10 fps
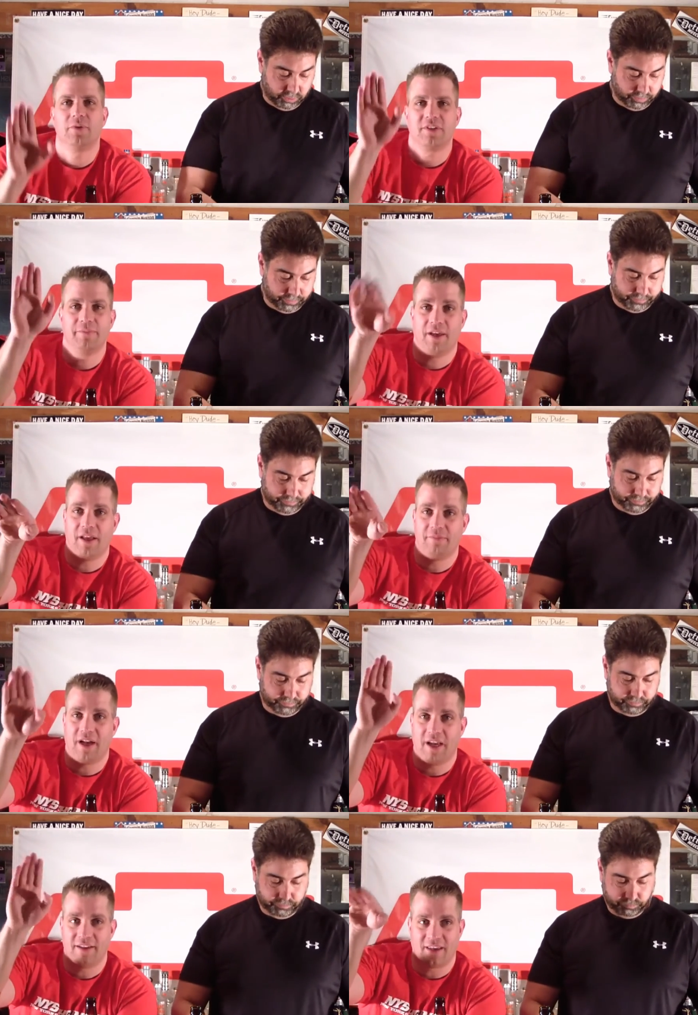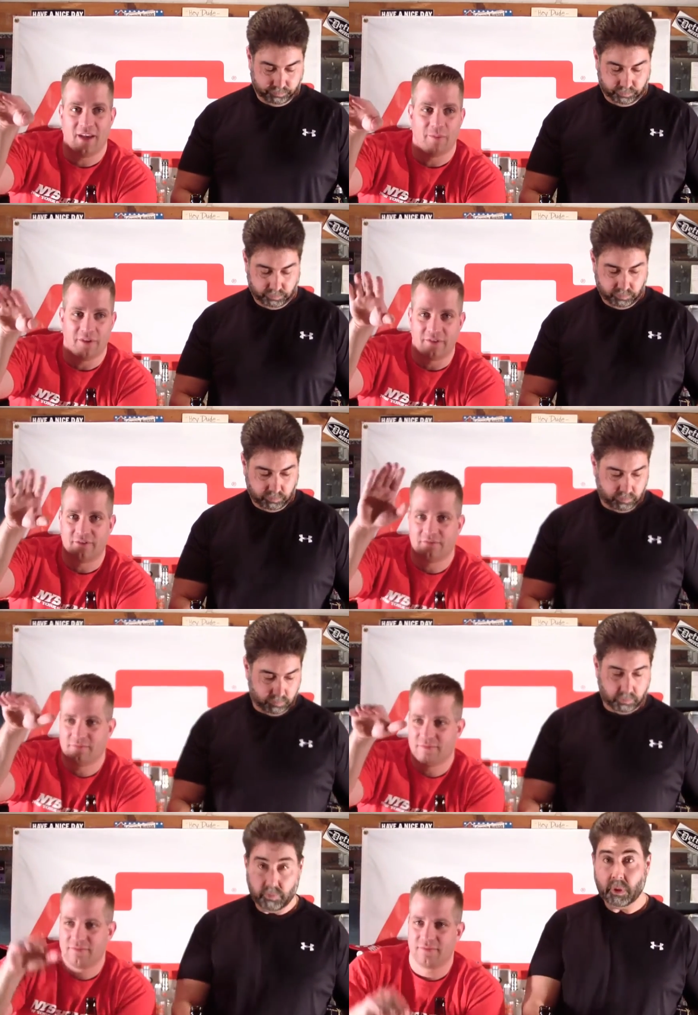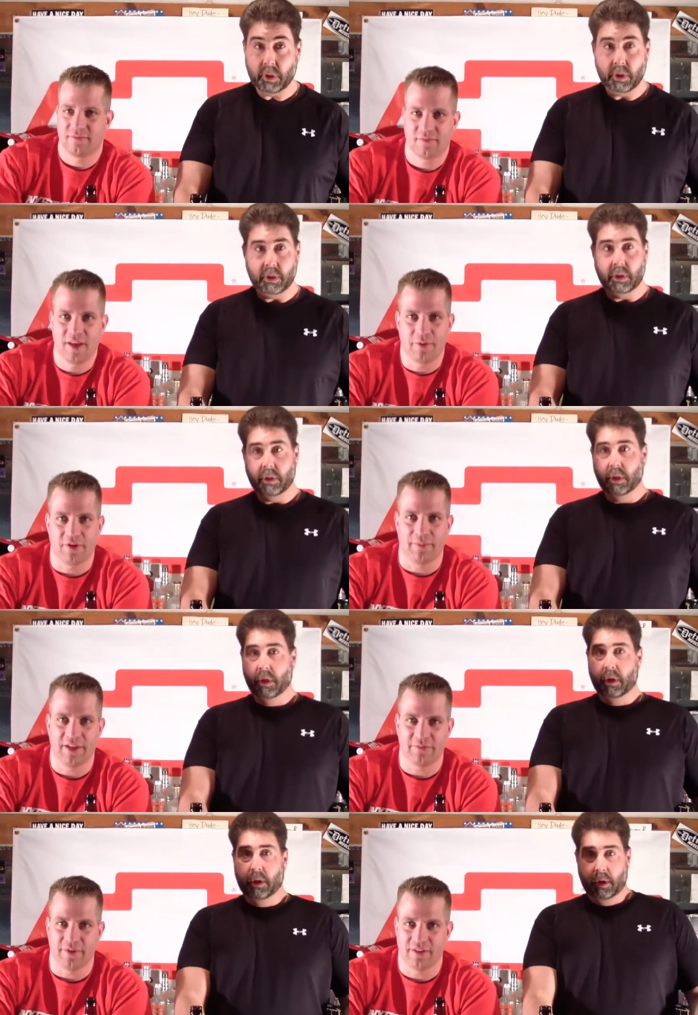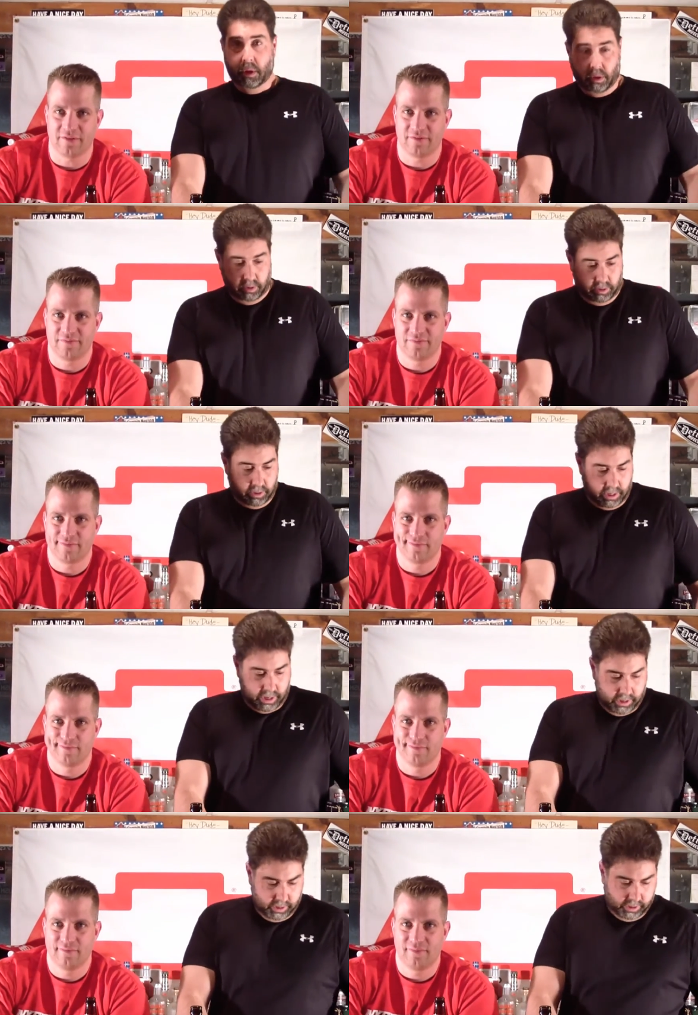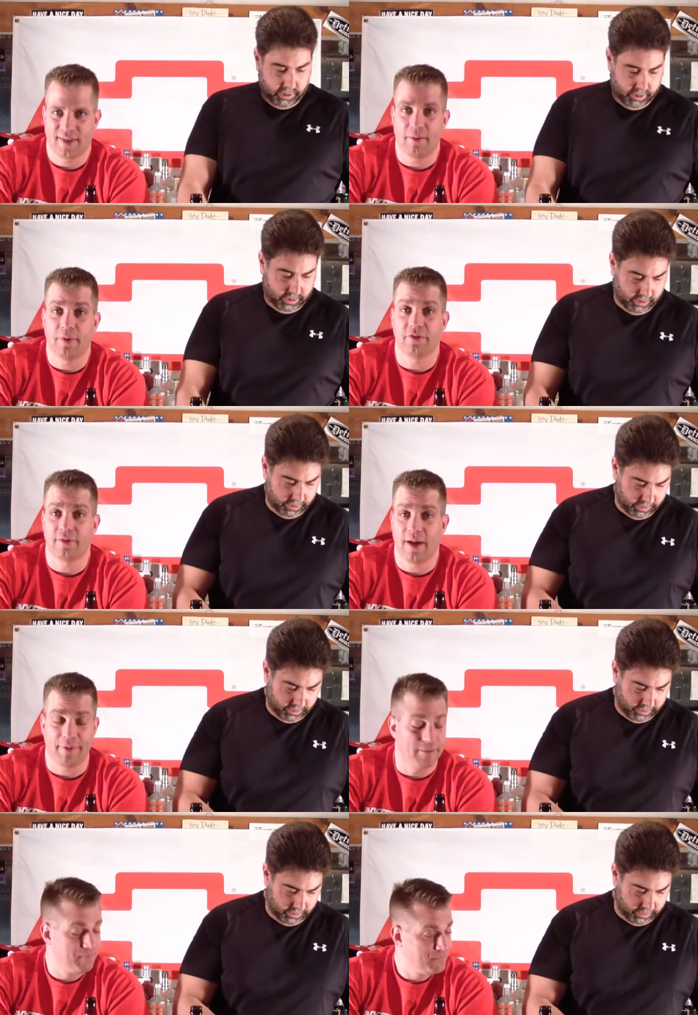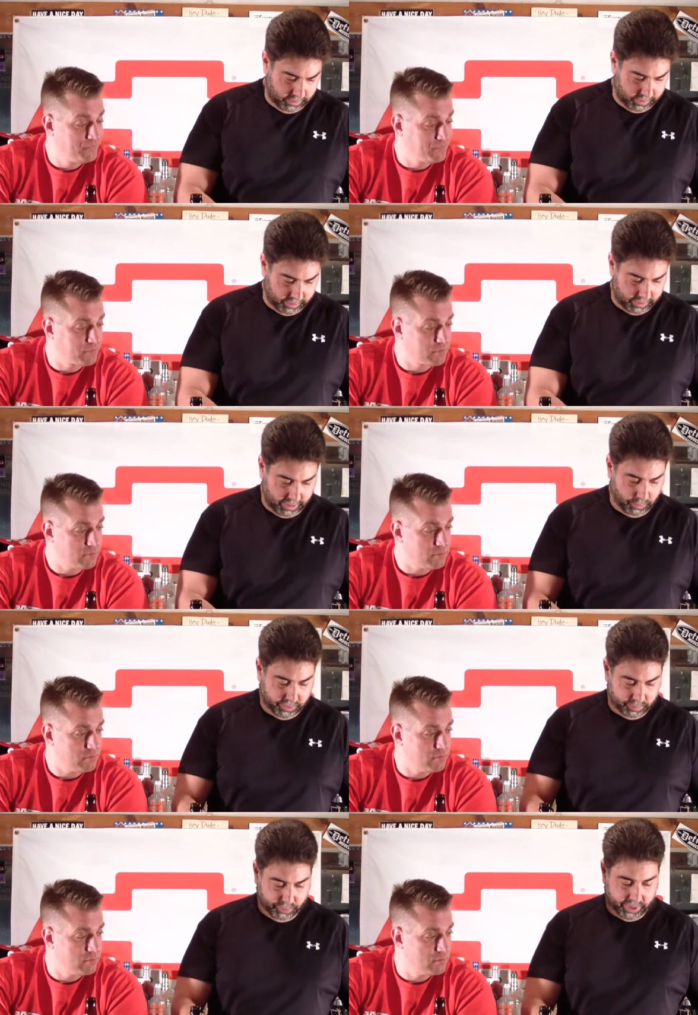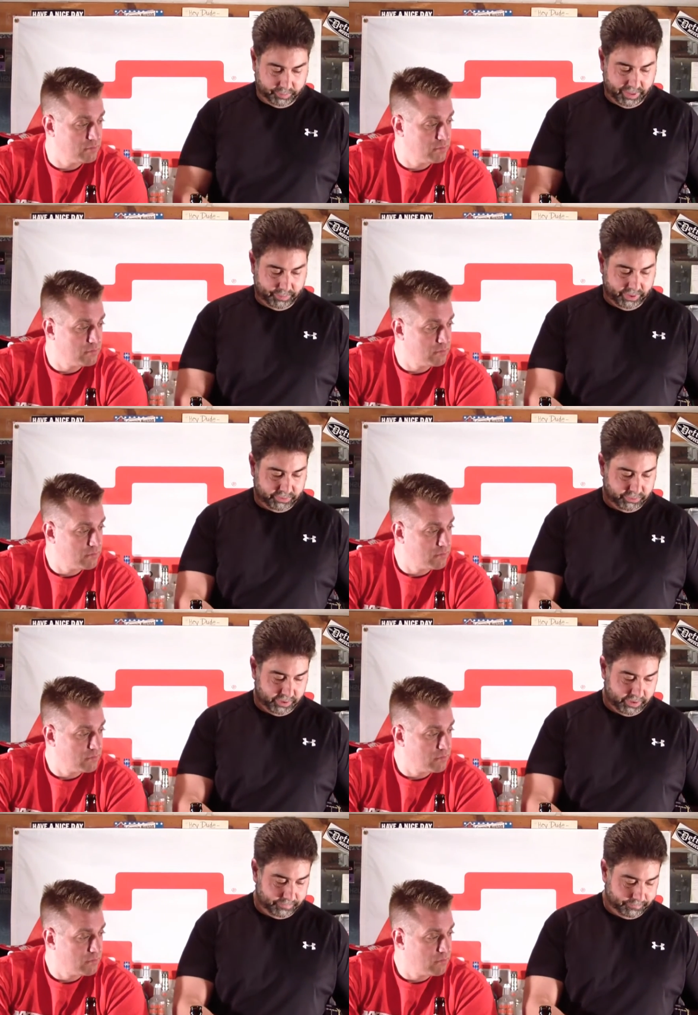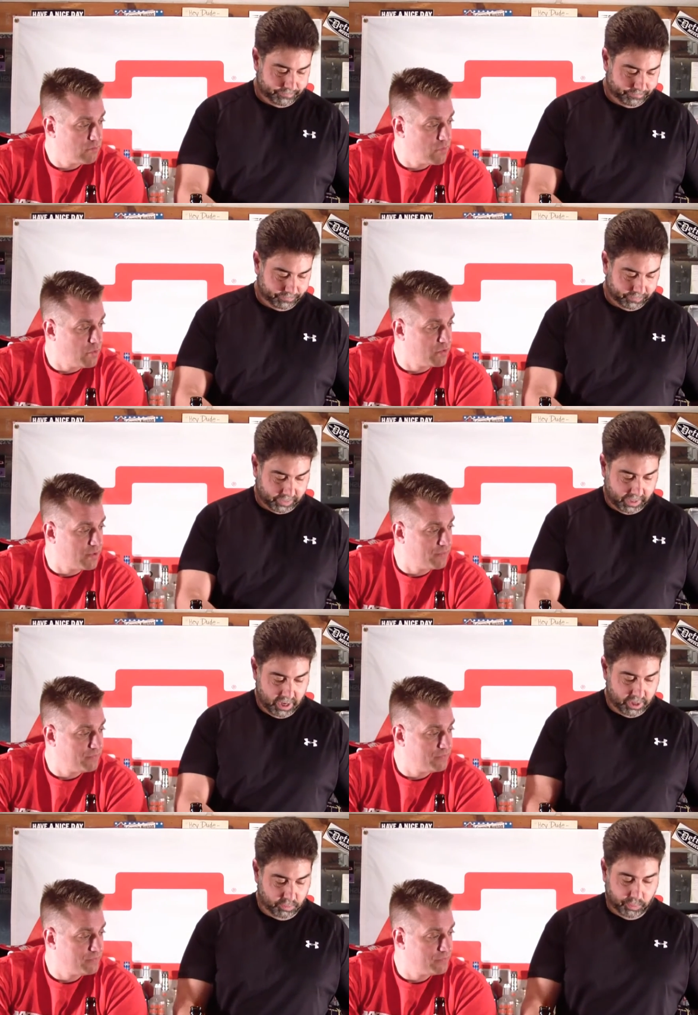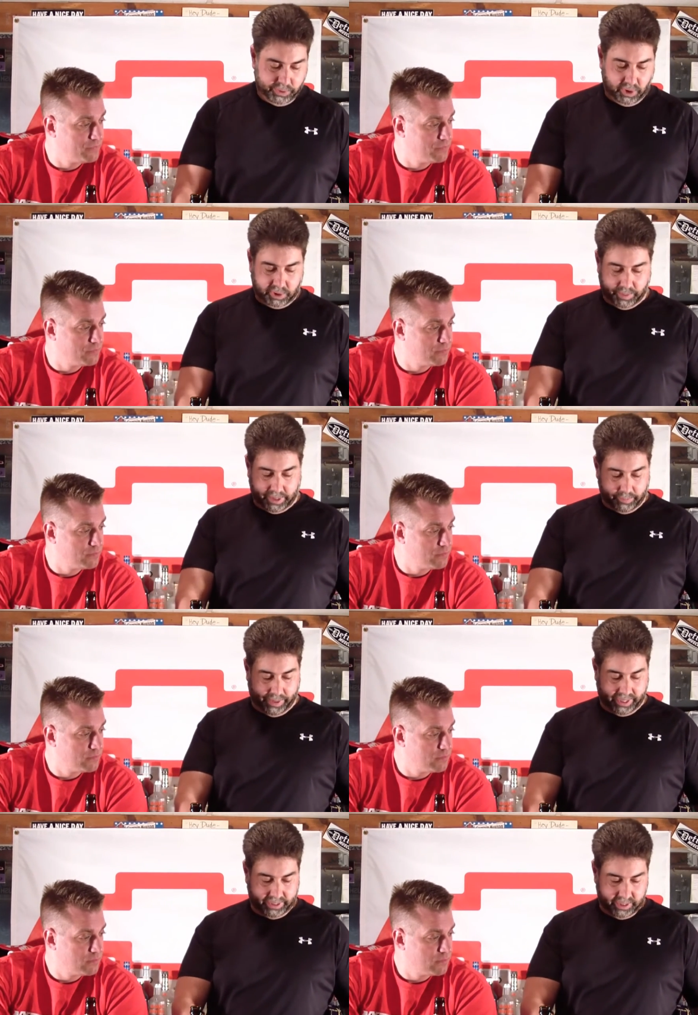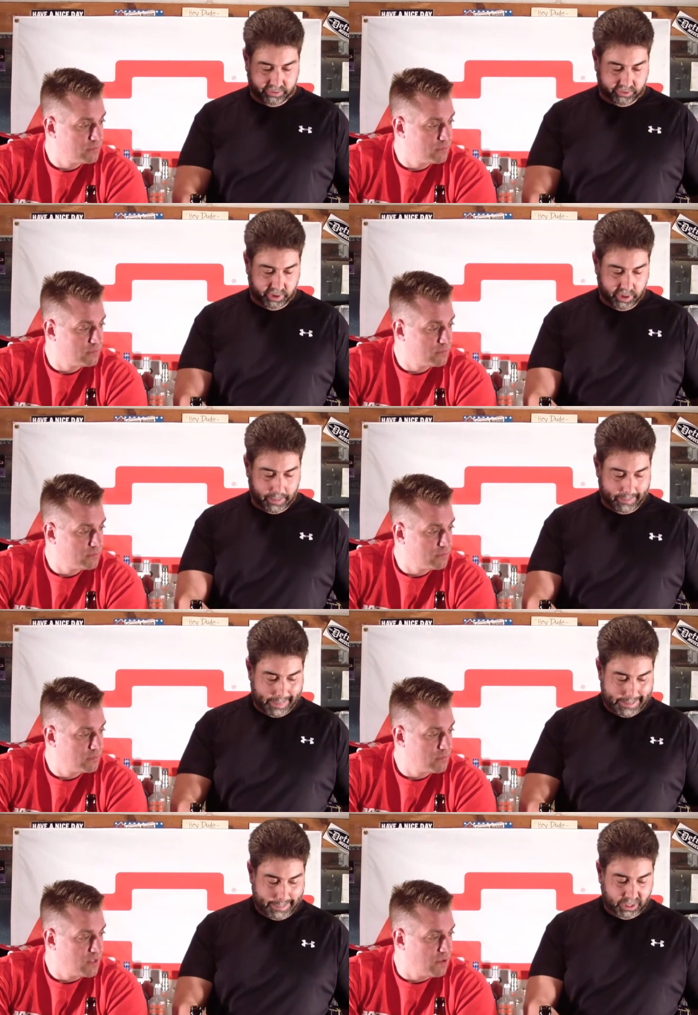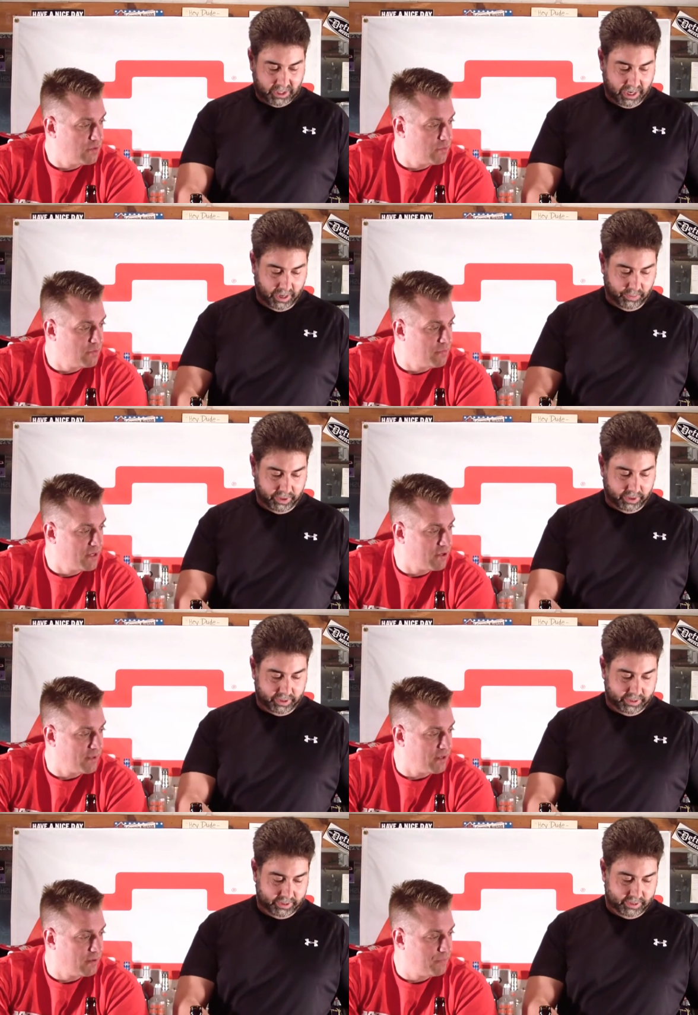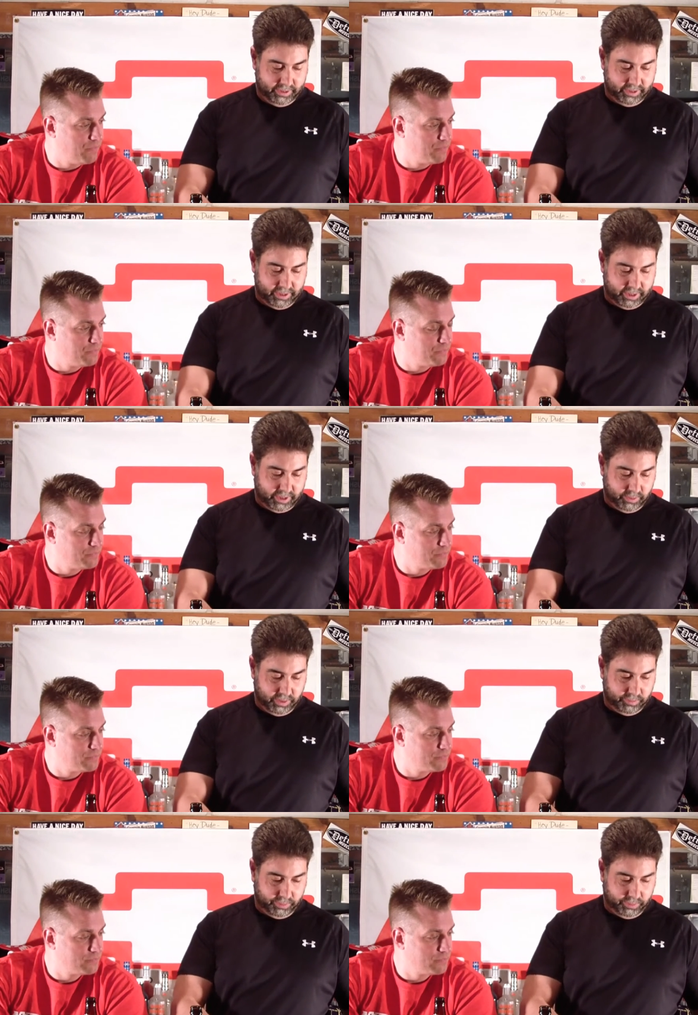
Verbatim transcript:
Speaker 1: See what's on, be on behind the camera is typical basement. It's got a bunch of crap in it. Yeah. I wanted
Speaker 2: to bring up that picture again. Which one? The one we talked about on the podcast today. Oh, the one with wanna, Mary Barra. Yeah, I want